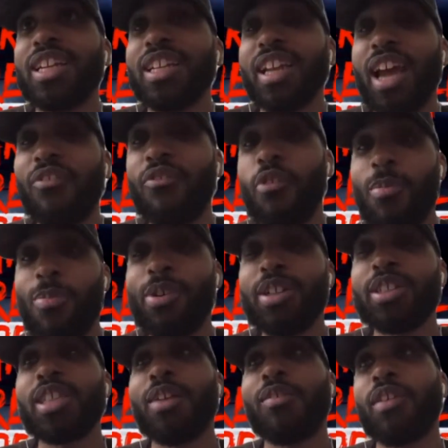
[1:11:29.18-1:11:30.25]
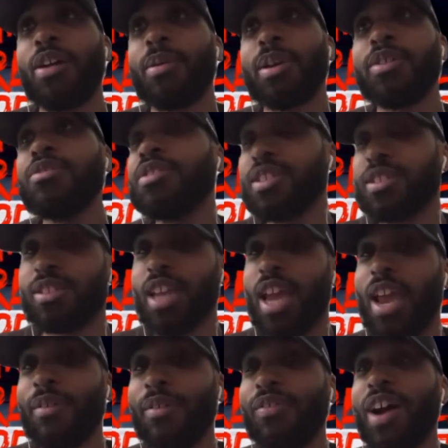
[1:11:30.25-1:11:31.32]
they got 4.75. Like, you just
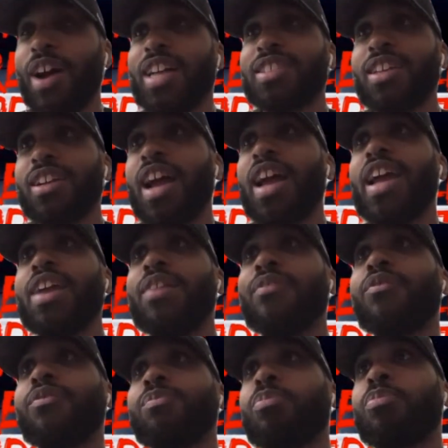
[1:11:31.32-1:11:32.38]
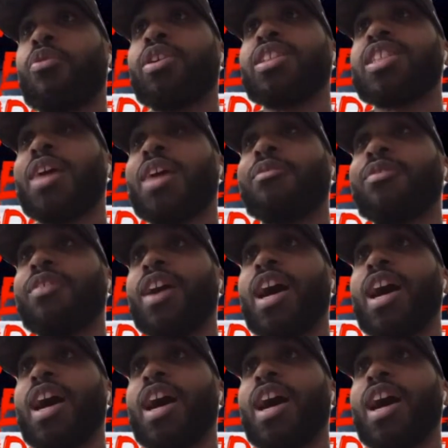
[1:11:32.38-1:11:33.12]
gave it five. So I hate 0.75.